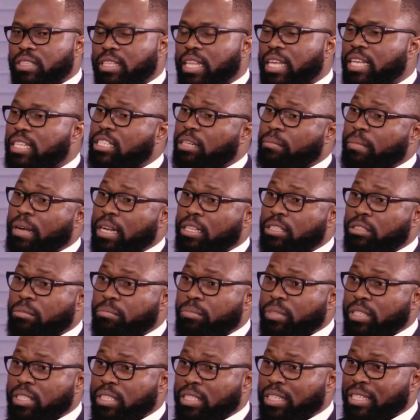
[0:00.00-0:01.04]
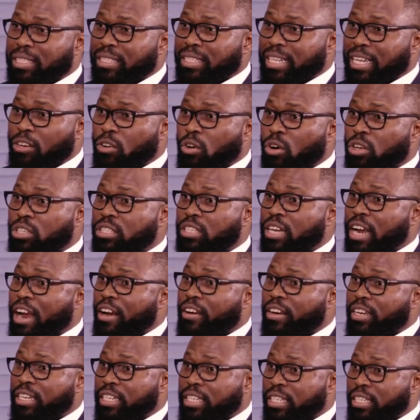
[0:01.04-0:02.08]
things about the business that
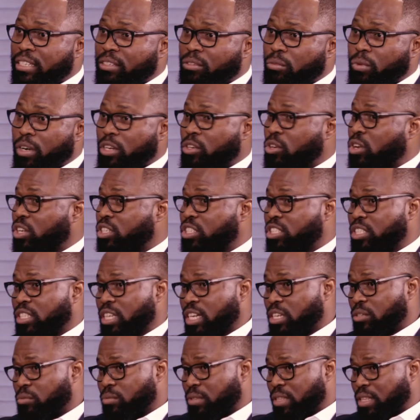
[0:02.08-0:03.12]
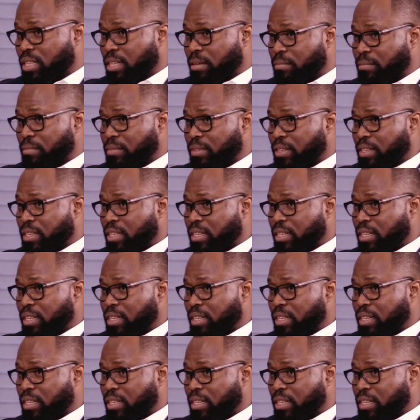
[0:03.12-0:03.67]
ordinarily were not shared with them.